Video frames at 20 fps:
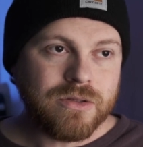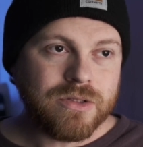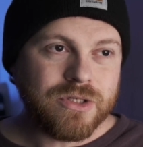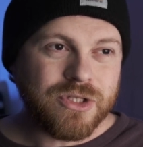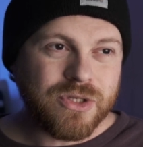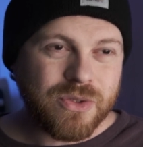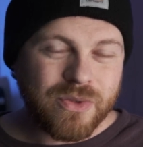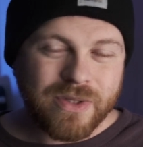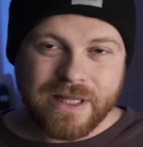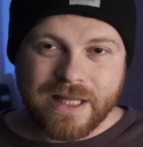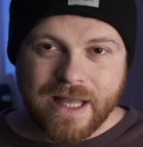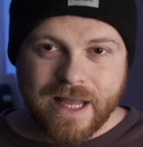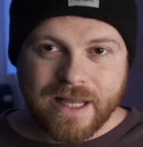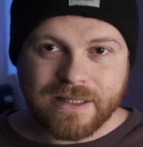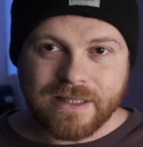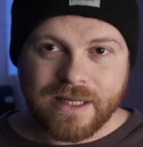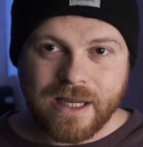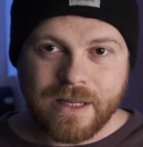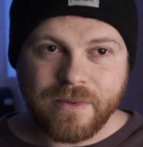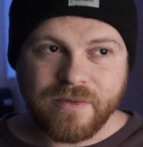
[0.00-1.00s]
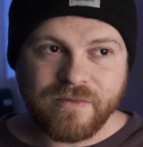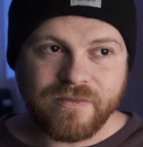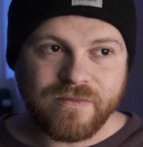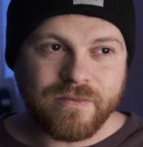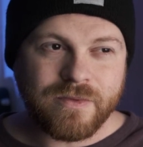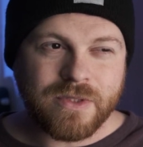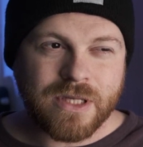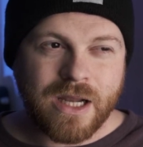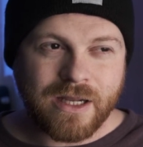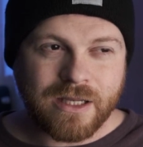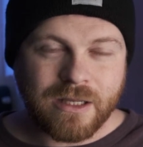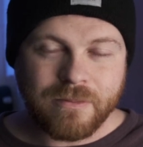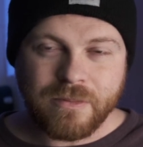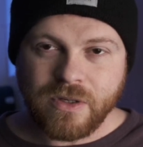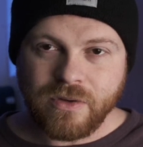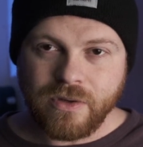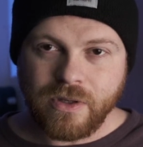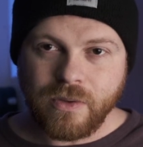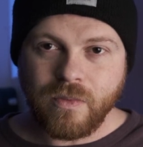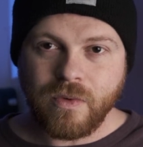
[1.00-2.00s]
doing that type of
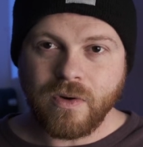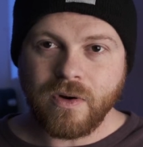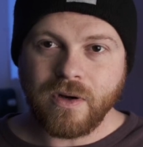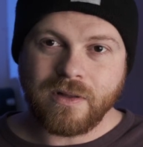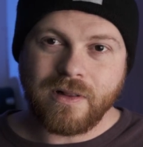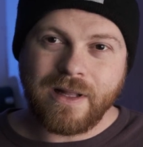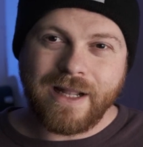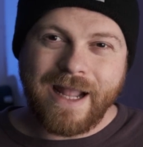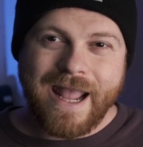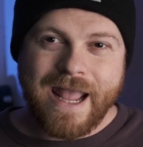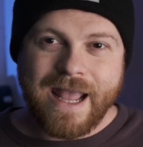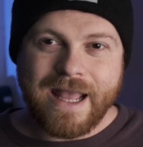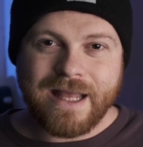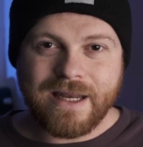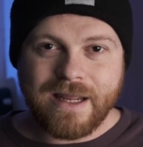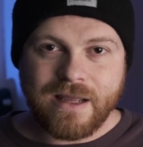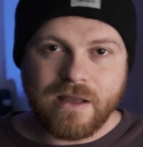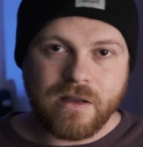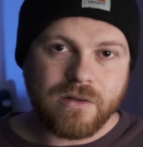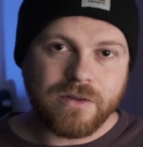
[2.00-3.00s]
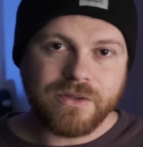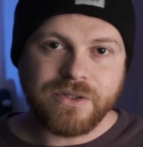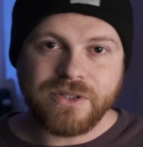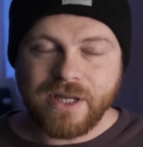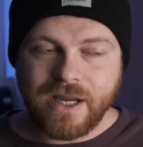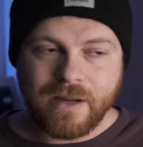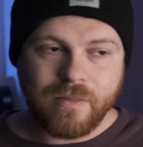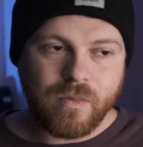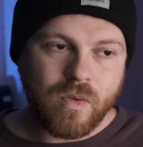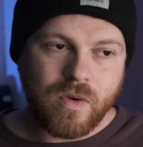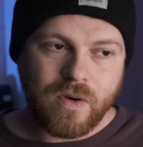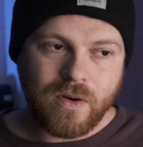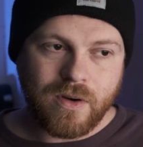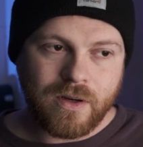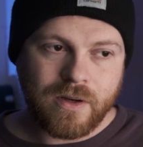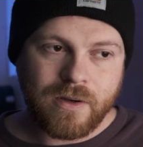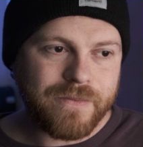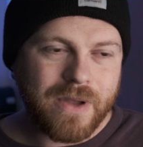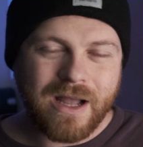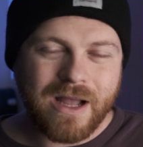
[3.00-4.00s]
documentary work, like handheld type
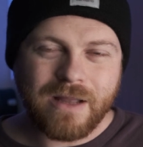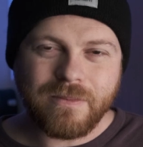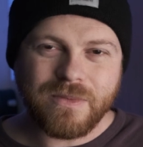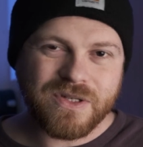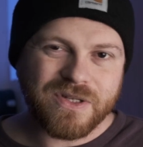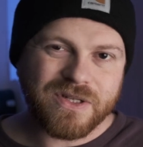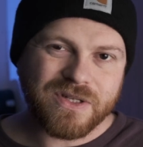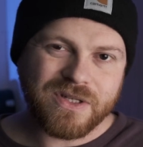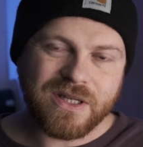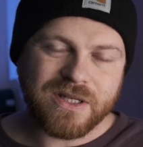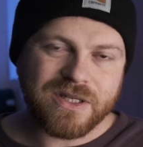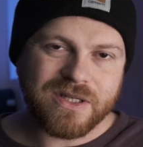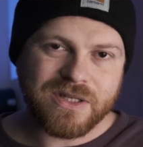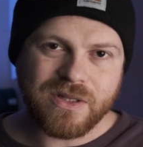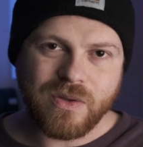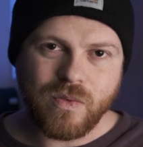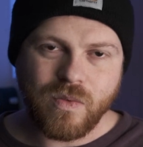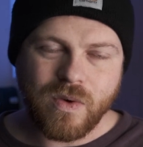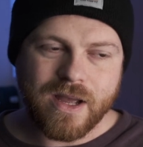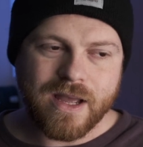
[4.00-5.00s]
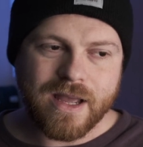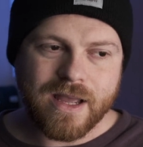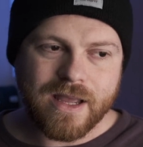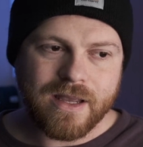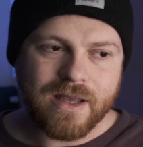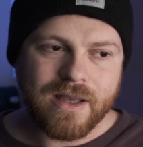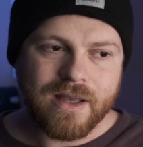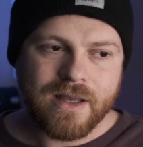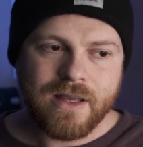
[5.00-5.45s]
work, IBIS just gets in the way,